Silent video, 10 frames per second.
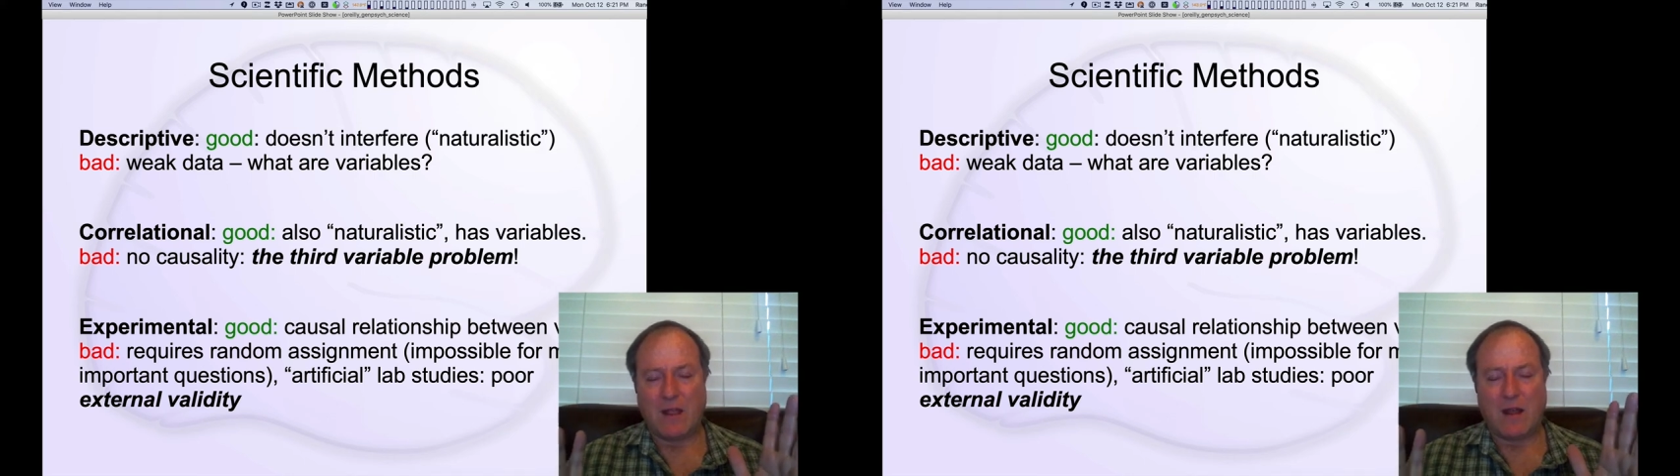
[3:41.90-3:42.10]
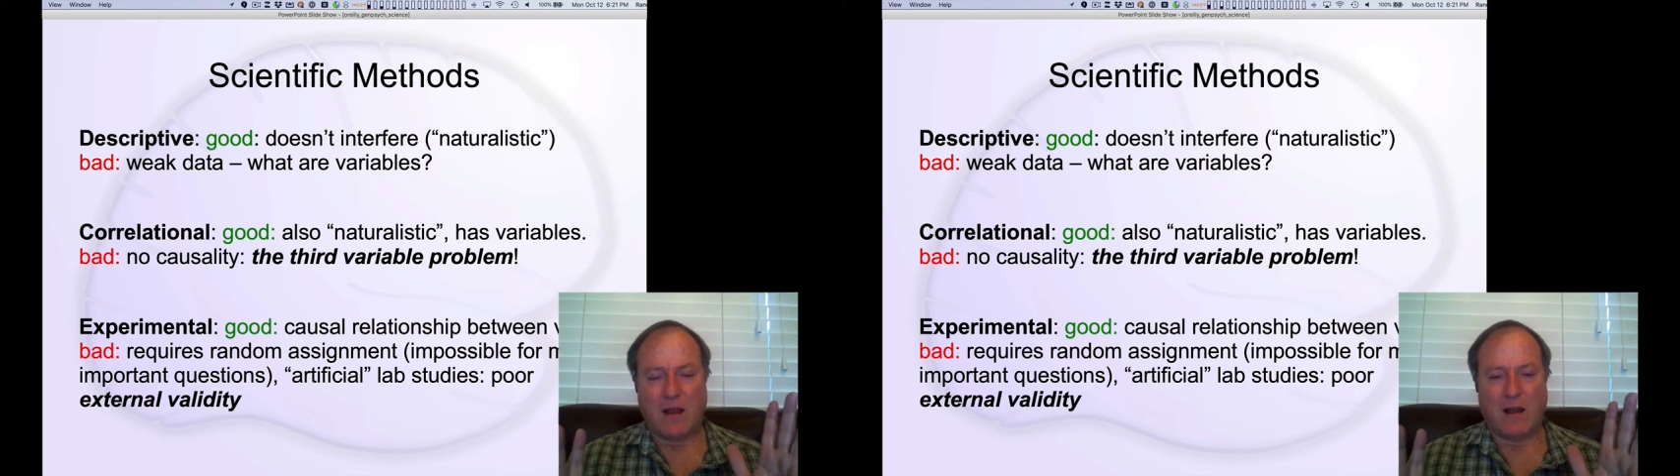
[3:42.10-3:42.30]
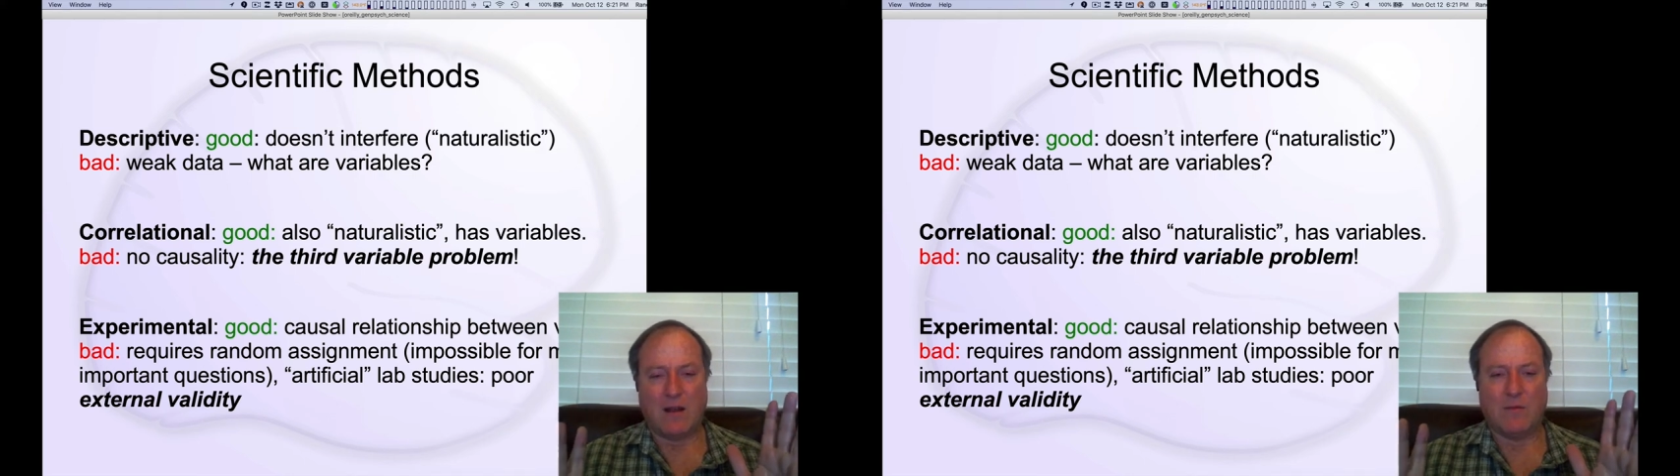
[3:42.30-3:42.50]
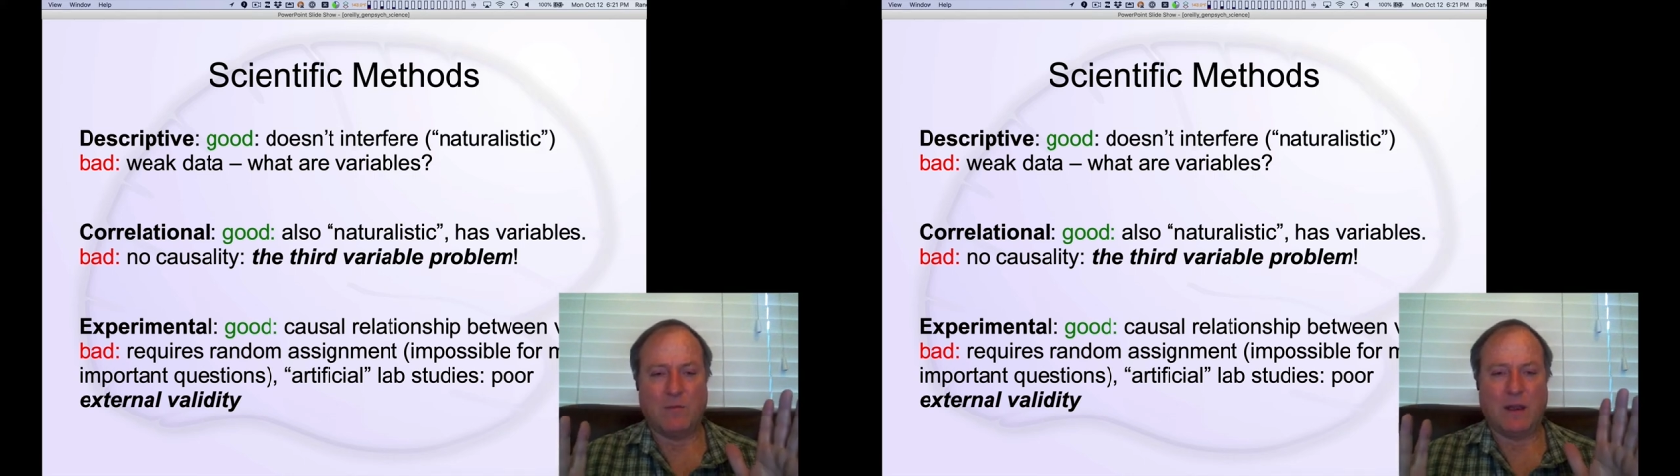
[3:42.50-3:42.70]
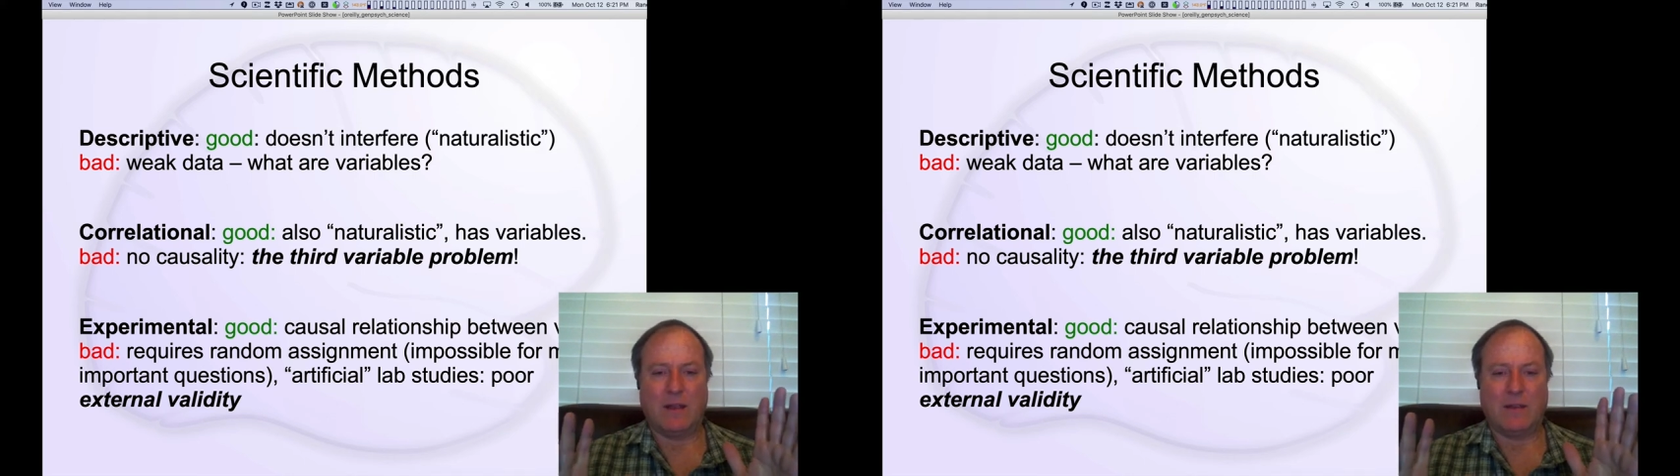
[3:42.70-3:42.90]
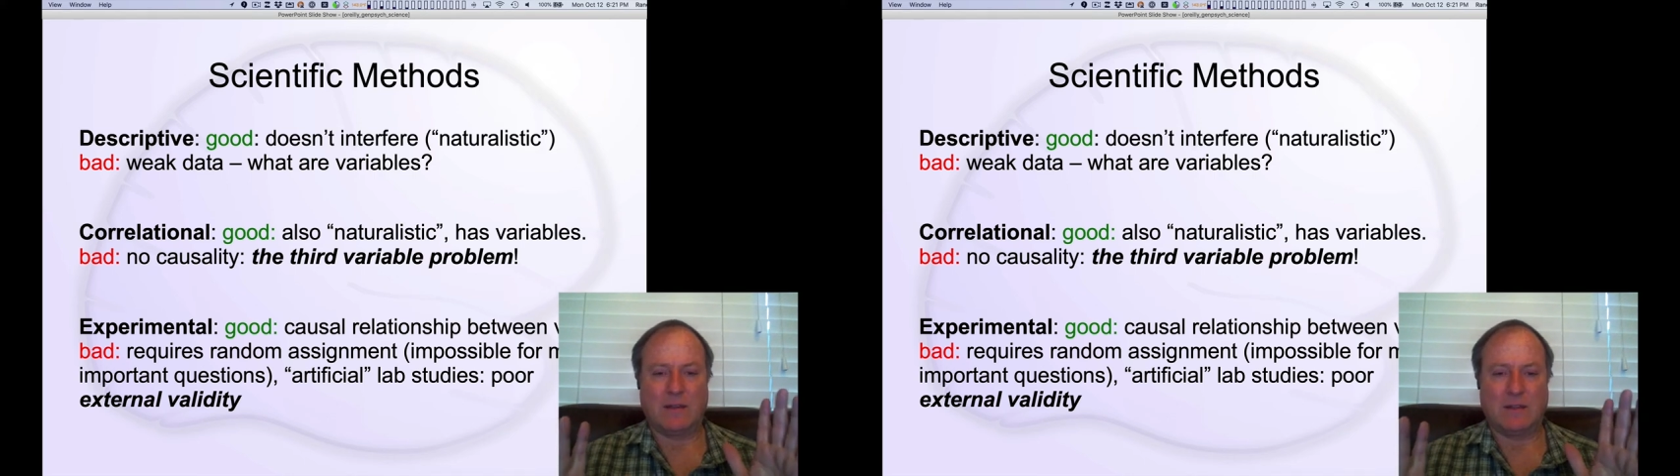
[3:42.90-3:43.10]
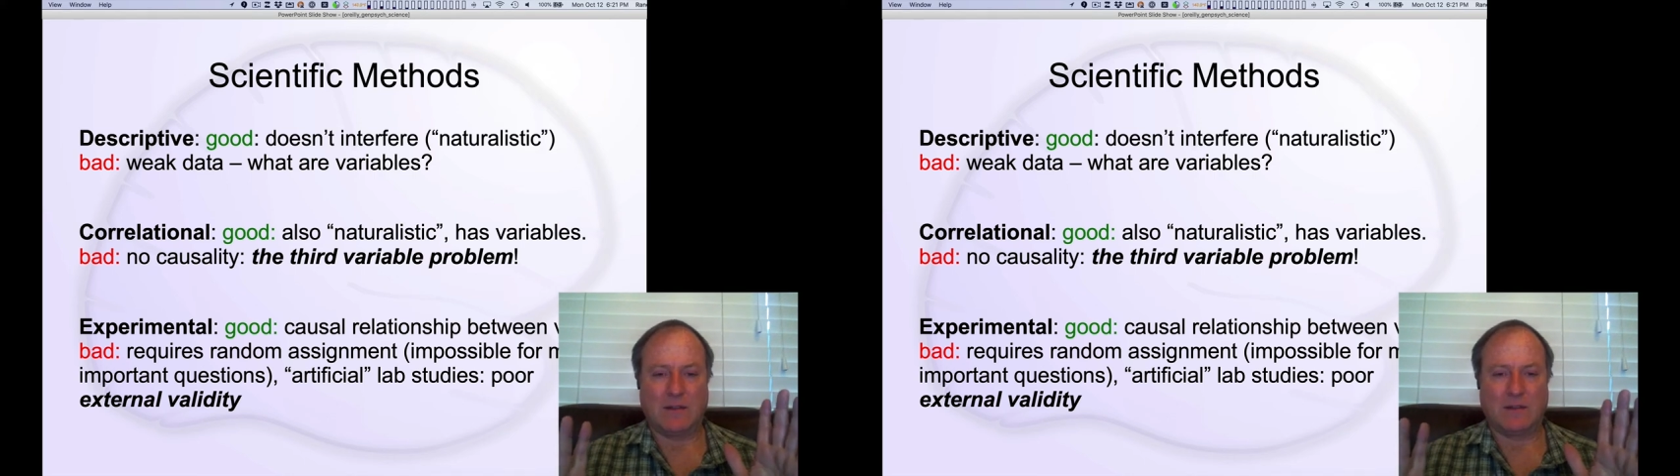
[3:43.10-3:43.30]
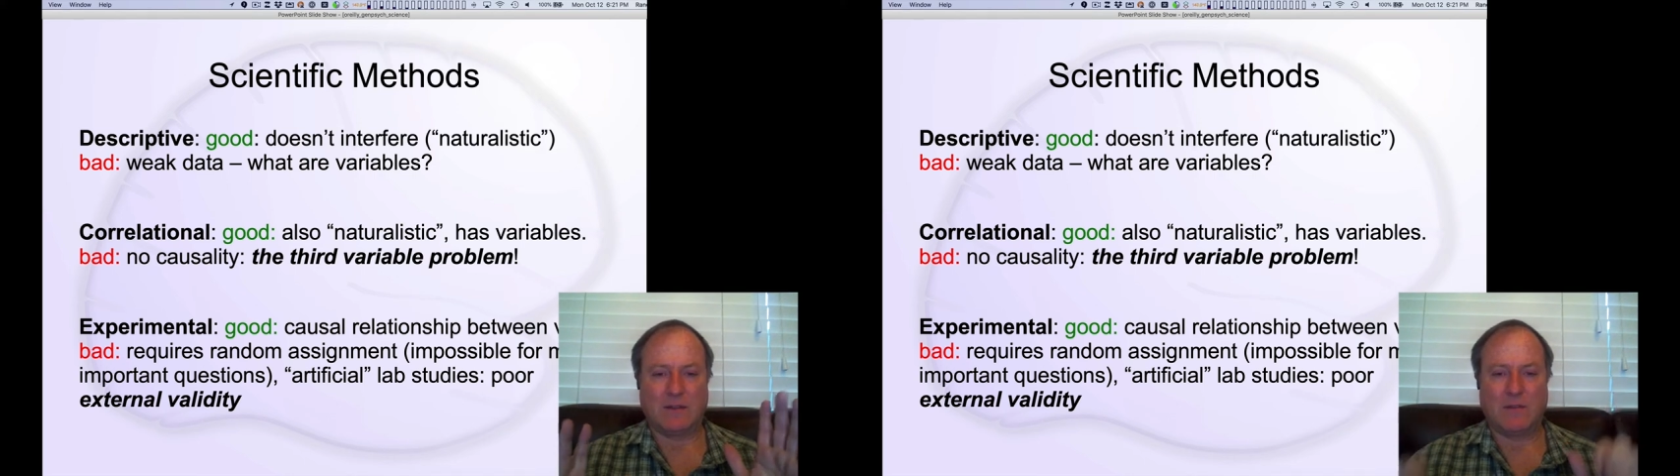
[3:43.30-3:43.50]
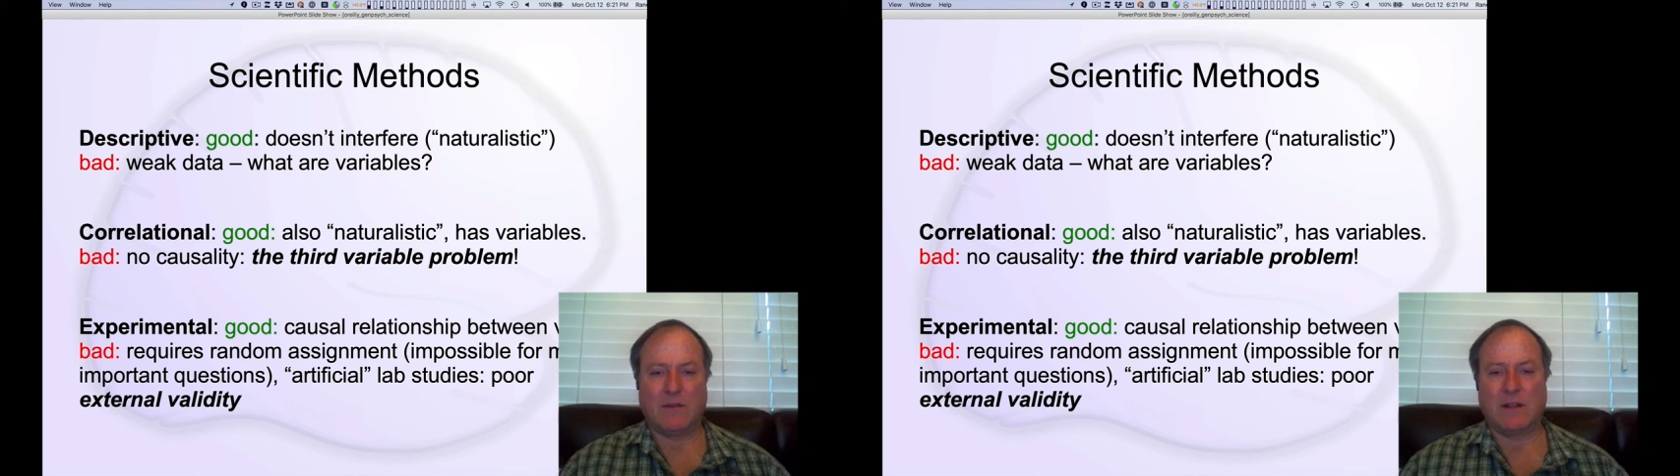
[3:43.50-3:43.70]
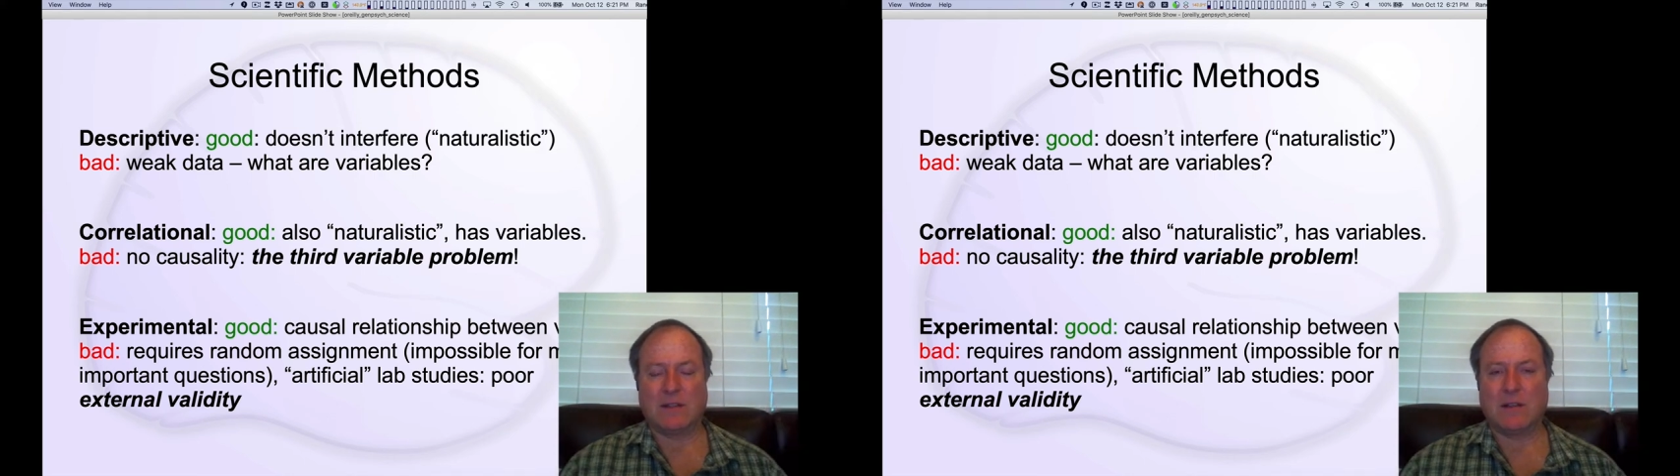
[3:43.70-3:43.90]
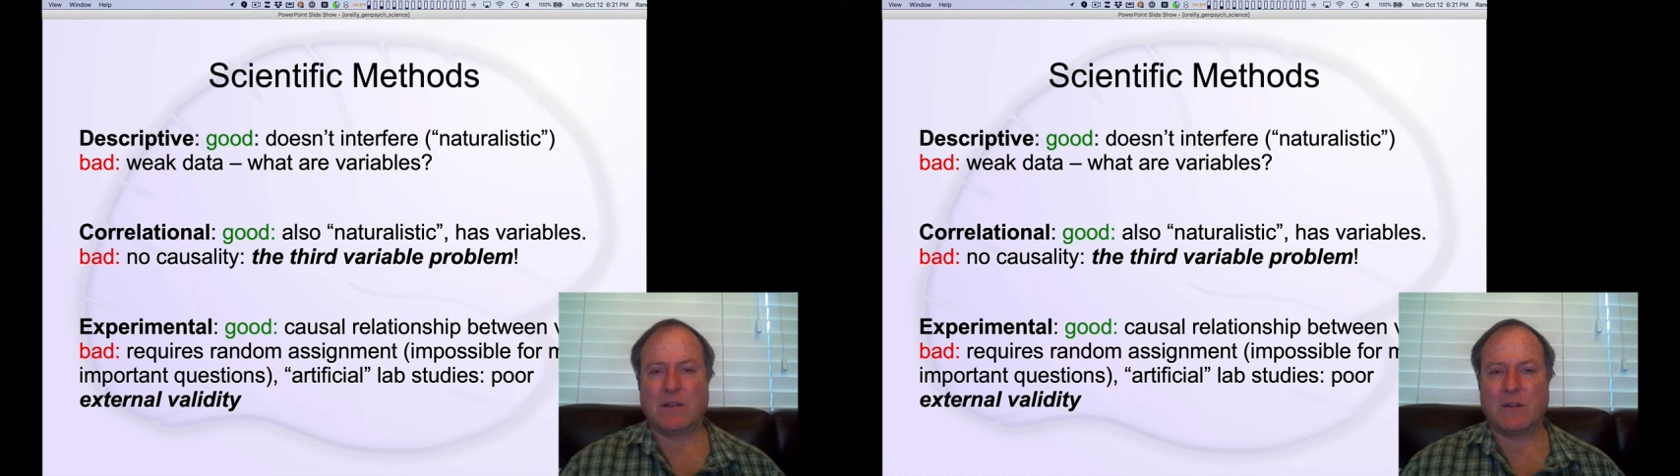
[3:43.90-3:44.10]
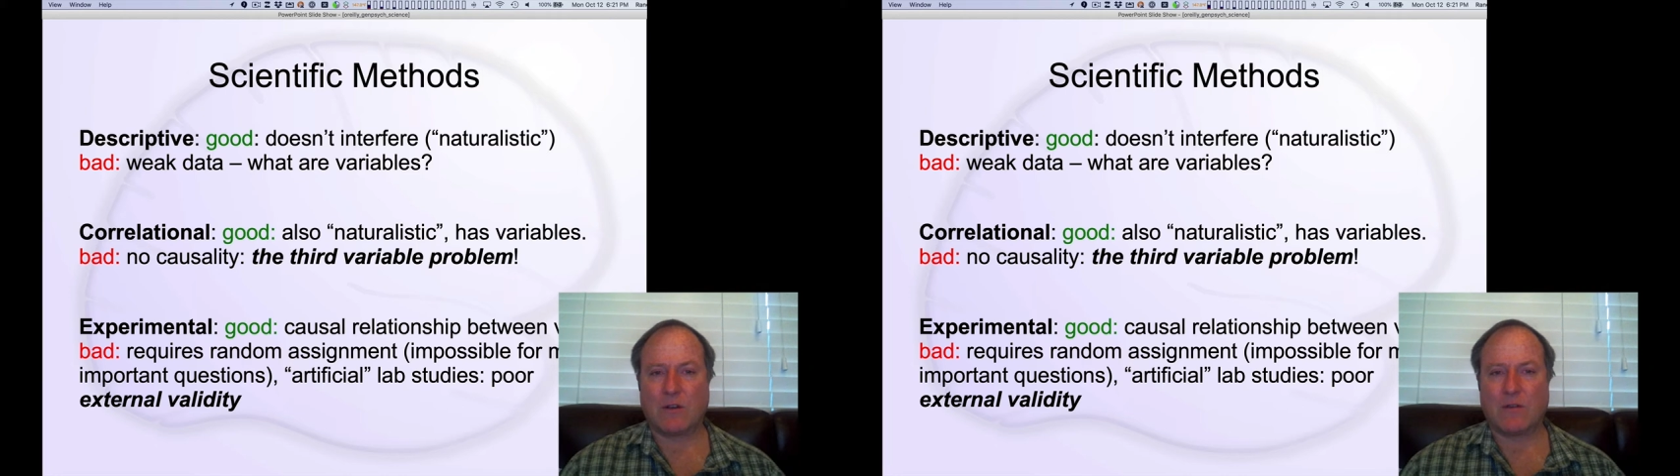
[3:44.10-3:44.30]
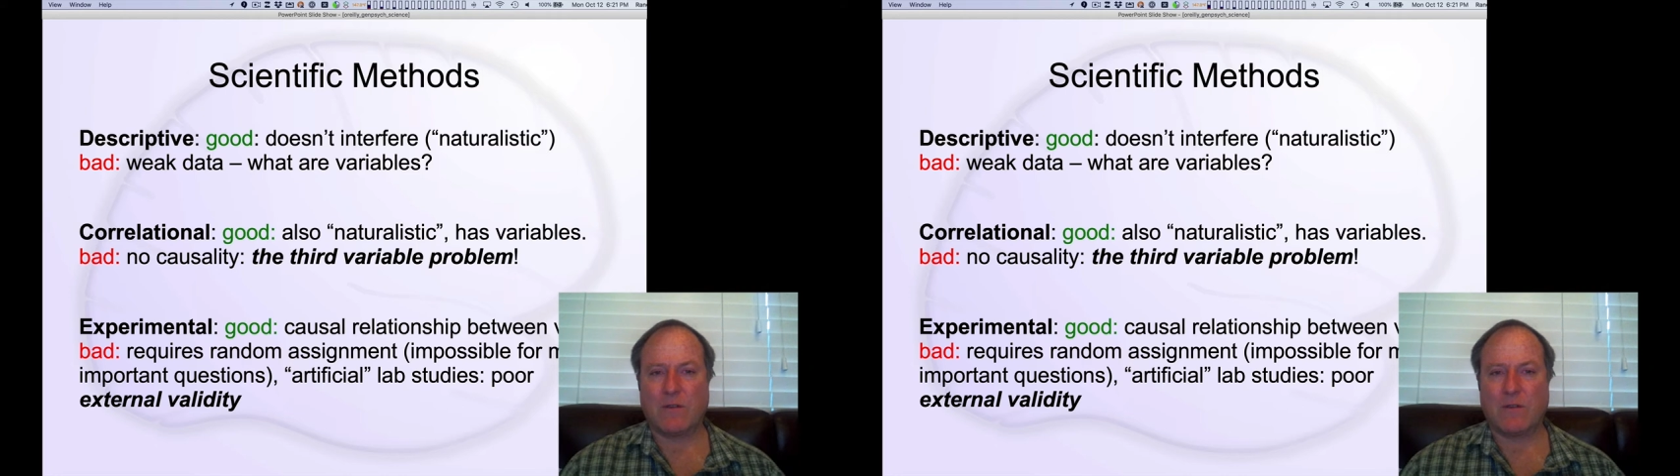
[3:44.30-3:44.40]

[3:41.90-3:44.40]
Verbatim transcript: Um, and this is also known as the third